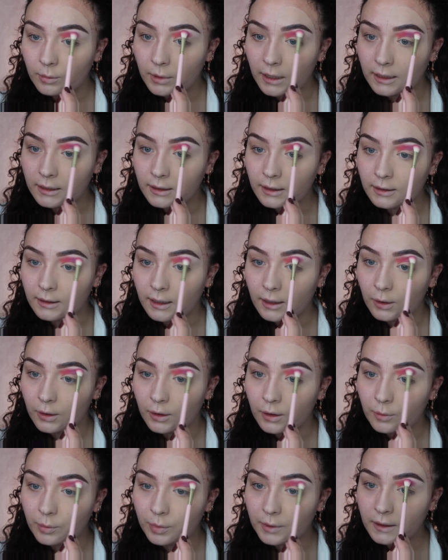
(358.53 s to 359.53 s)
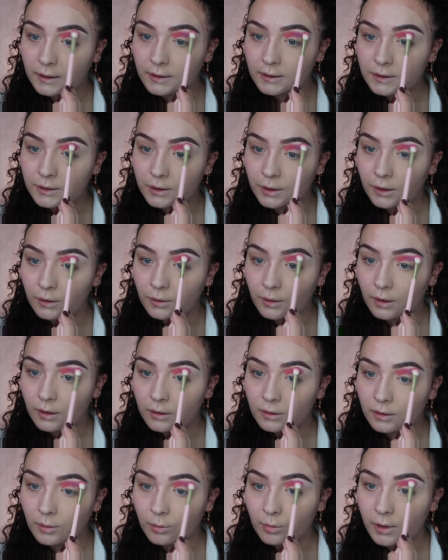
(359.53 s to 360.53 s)
blending that up into
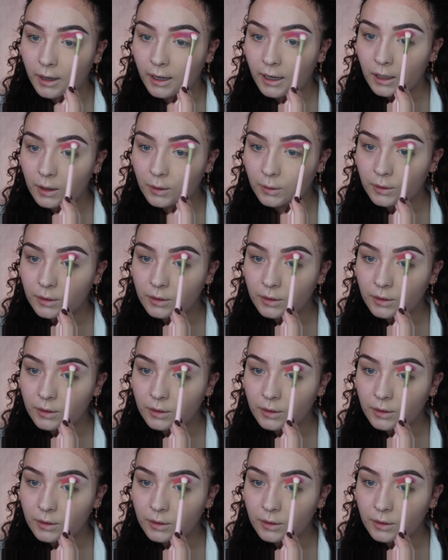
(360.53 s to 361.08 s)
the brow.